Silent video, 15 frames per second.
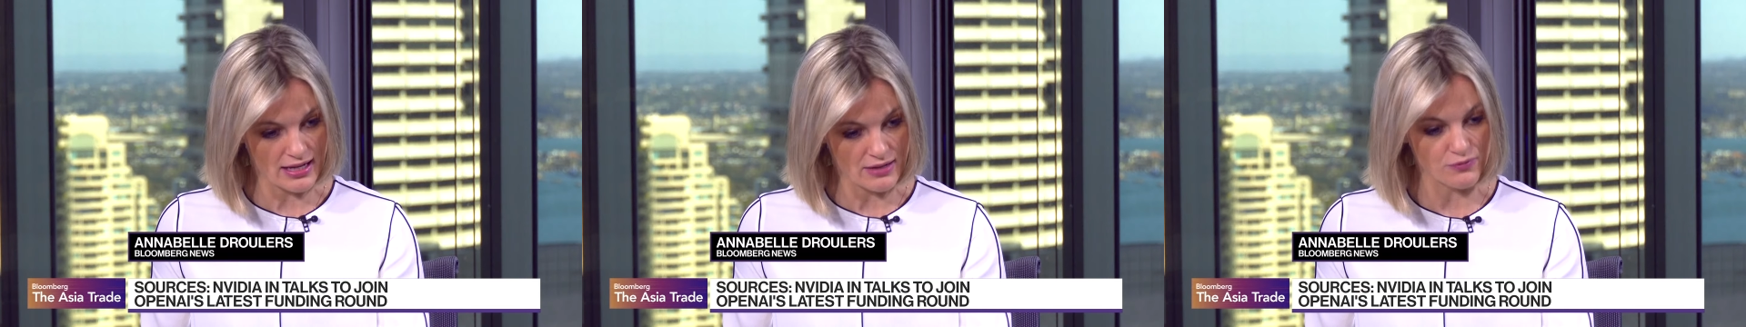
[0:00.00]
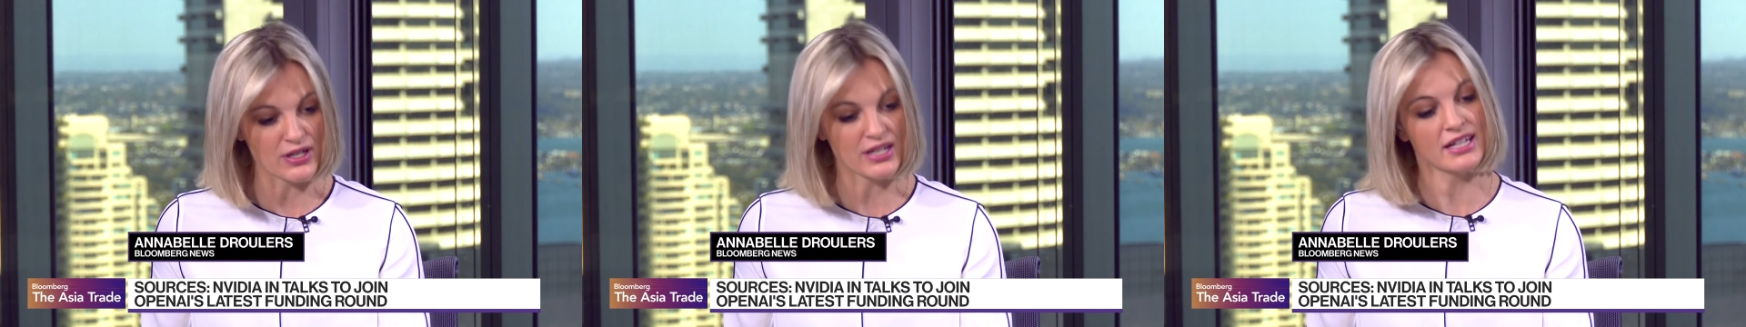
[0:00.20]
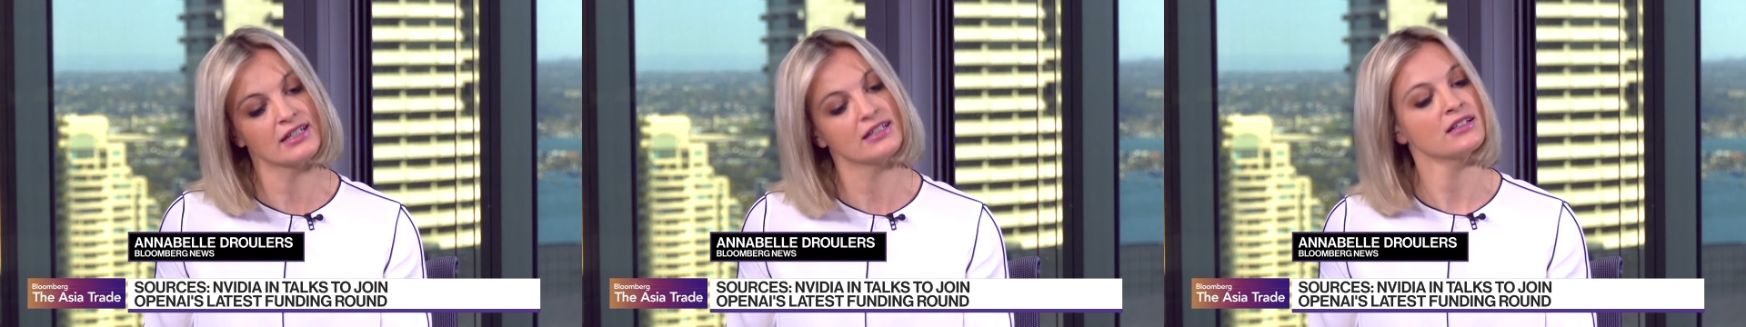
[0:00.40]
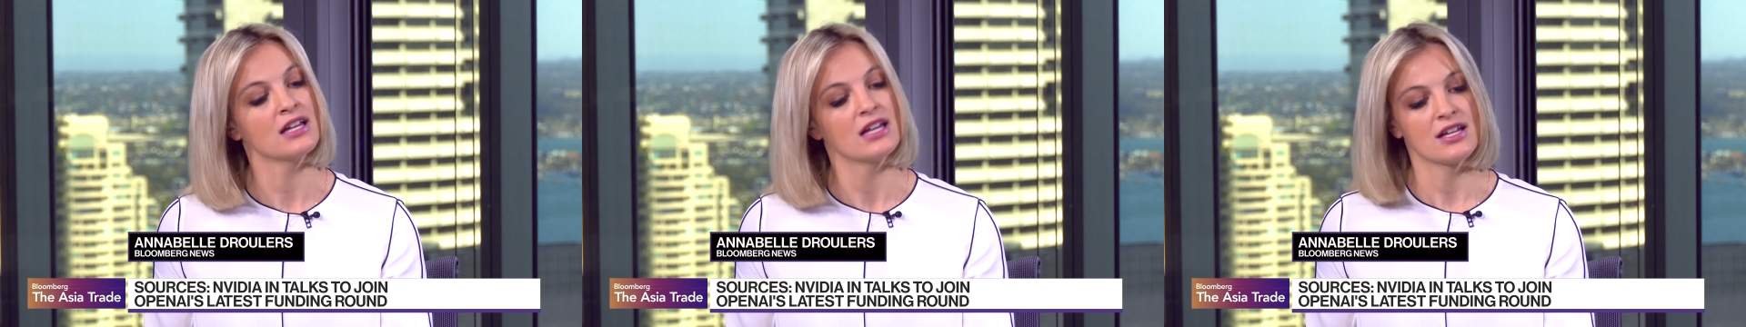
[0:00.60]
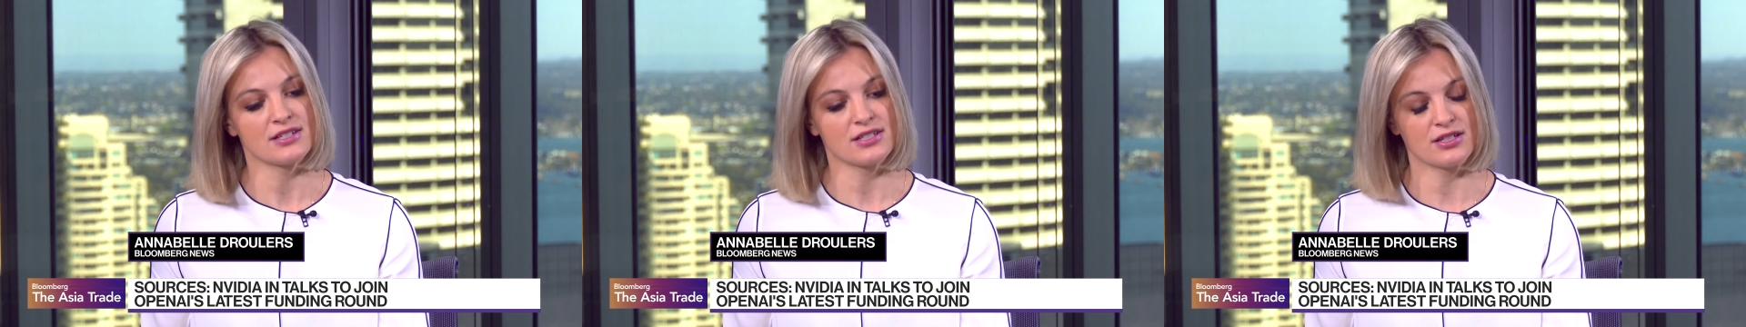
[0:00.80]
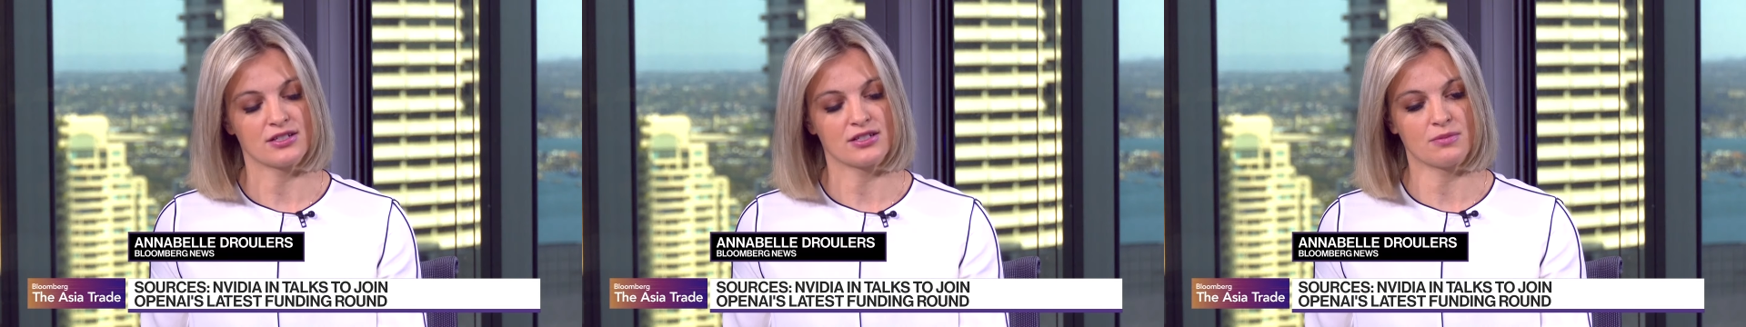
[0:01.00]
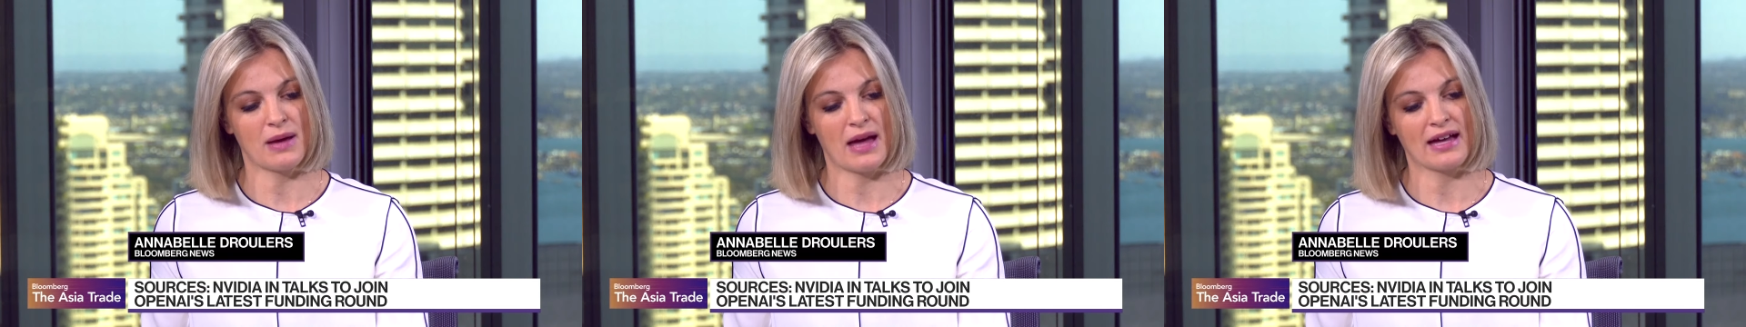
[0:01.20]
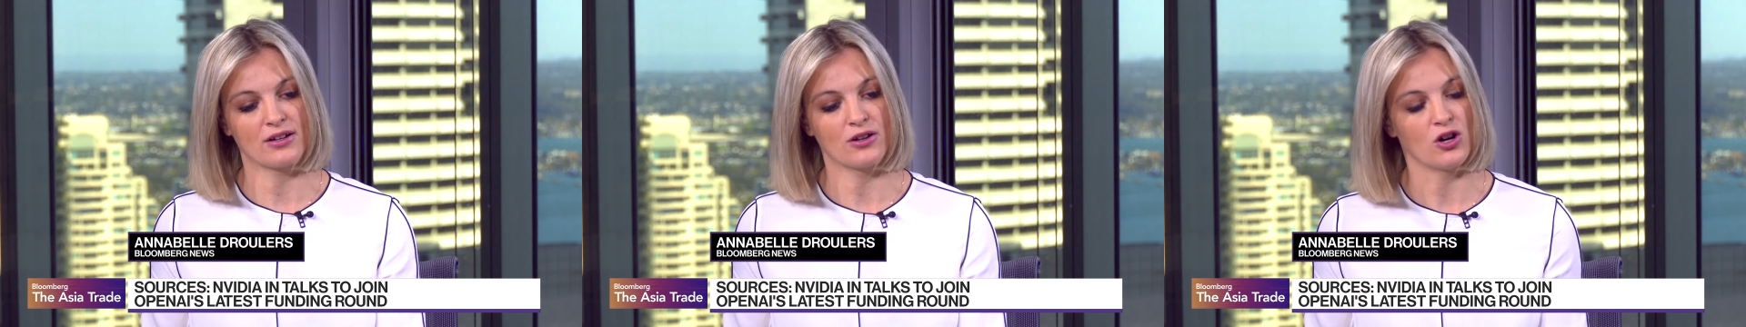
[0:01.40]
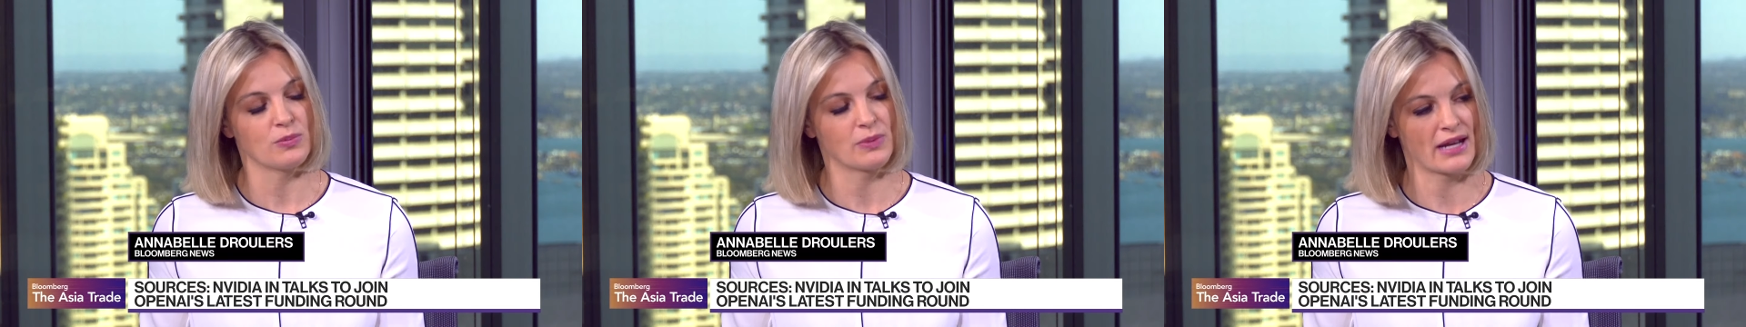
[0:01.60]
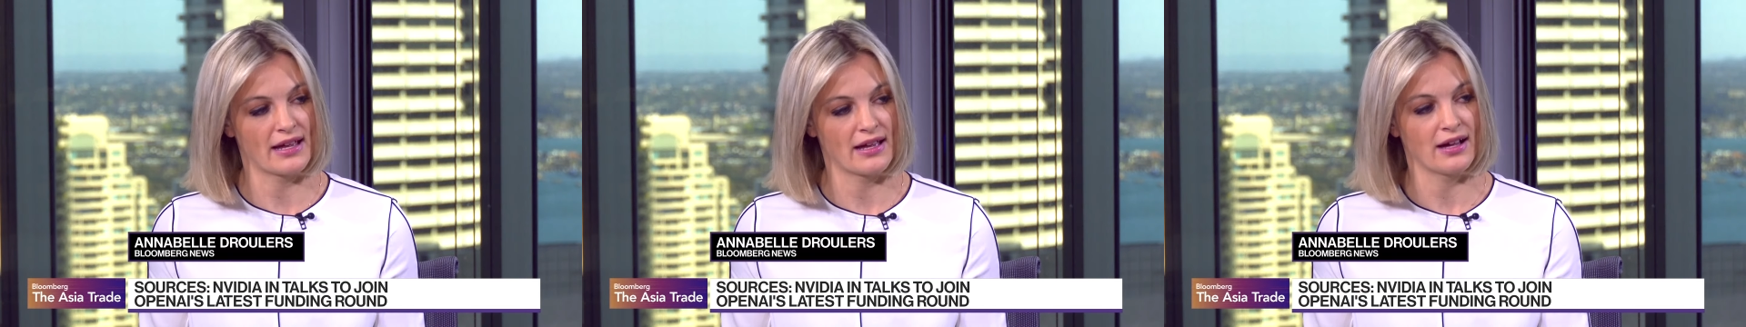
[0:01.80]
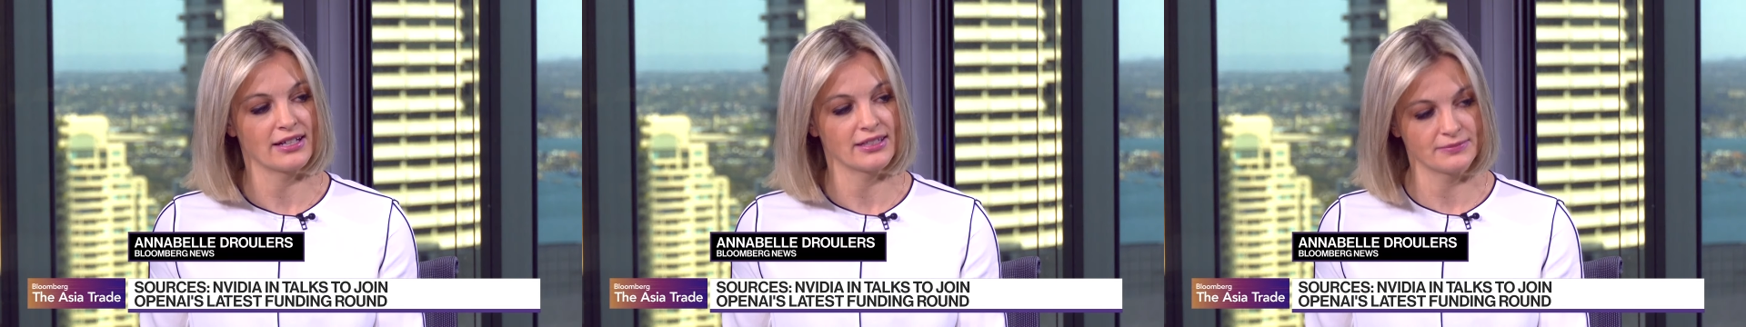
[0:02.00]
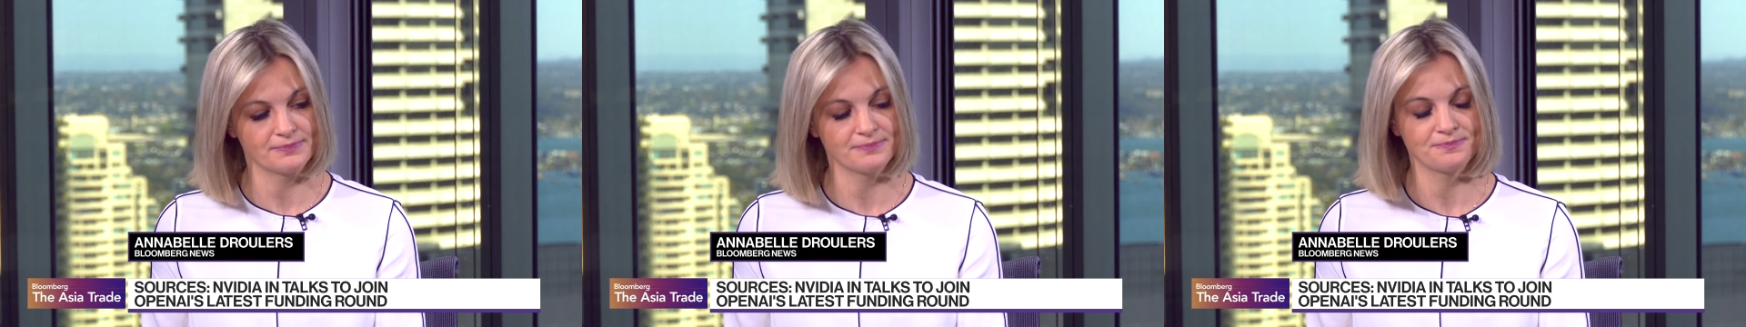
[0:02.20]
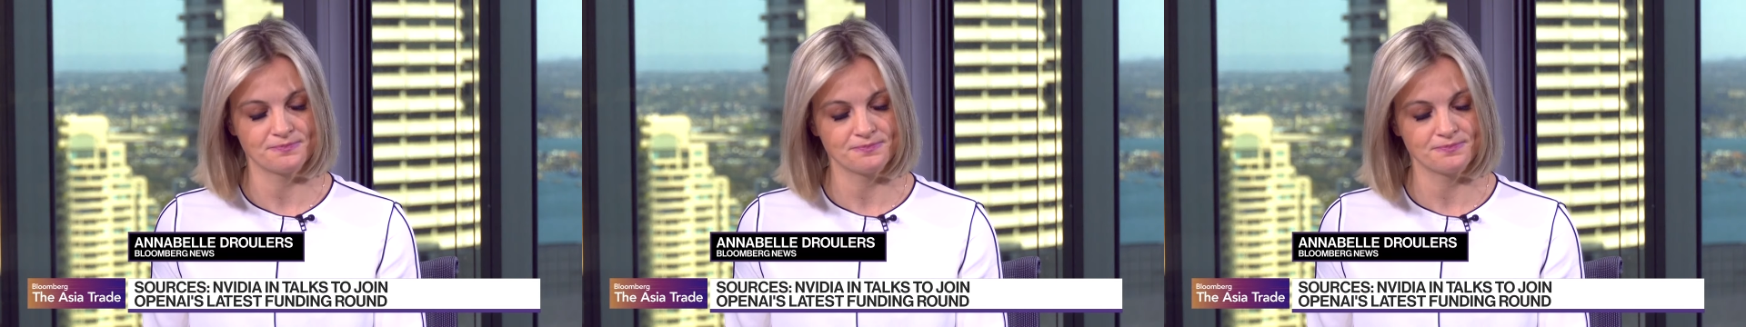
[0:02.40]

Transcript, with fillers: NVIDIA to, to back OpenAI.